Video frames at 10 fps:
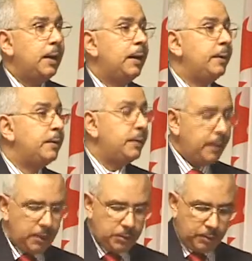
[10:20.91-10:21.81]
and
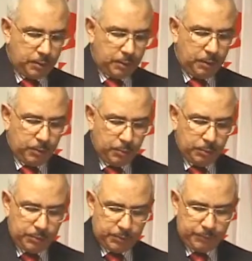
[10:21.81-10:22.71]
international
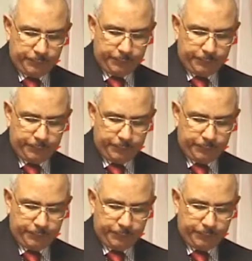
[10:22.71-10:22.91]
rules.